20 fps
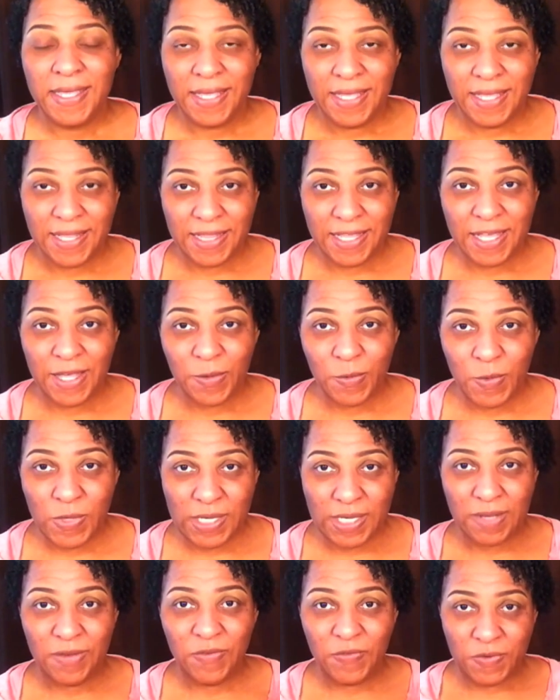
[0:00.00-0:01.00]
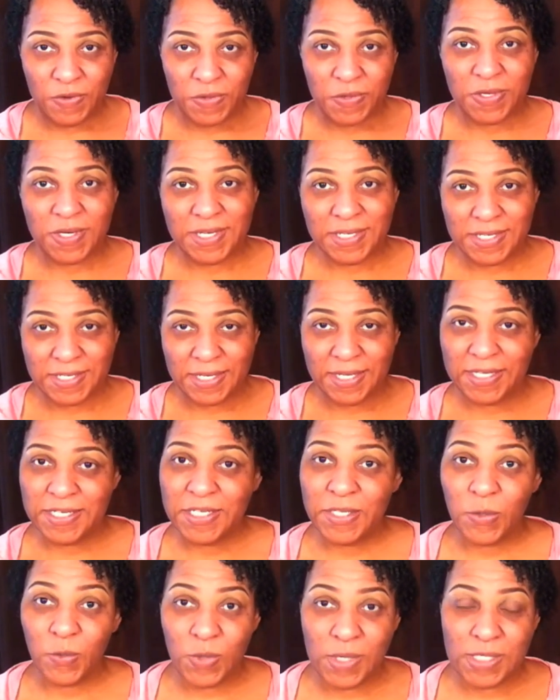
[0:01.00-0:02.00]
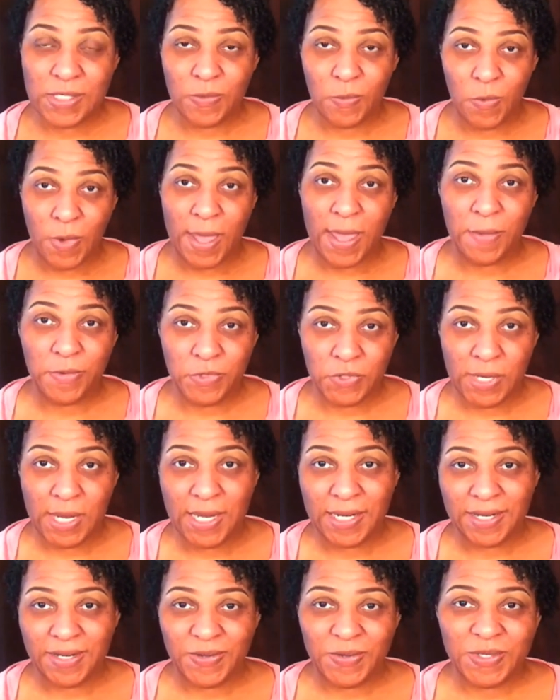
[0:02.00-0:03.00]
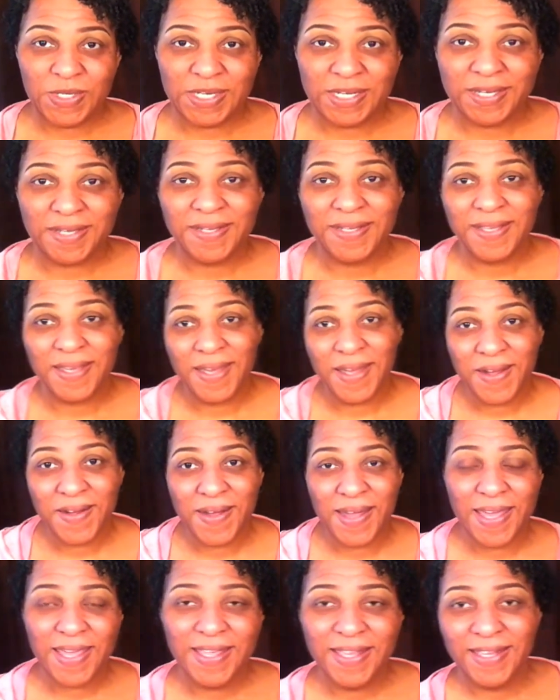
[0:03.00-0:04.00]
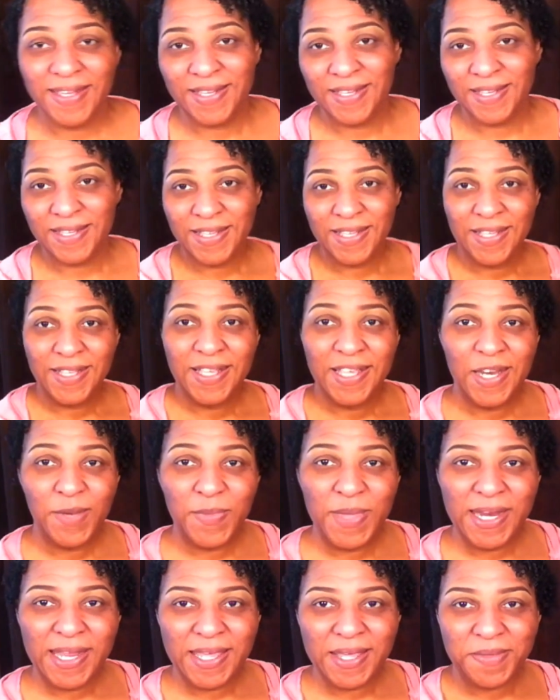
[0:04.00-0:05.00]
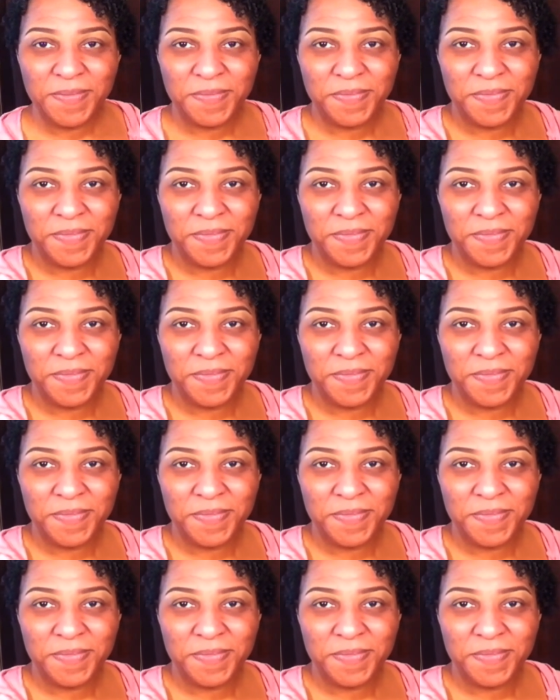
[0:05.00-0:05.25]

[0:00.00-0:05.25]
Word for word: and then we can further discuss the reason why I'm trying a new gel. Alright, in a minute.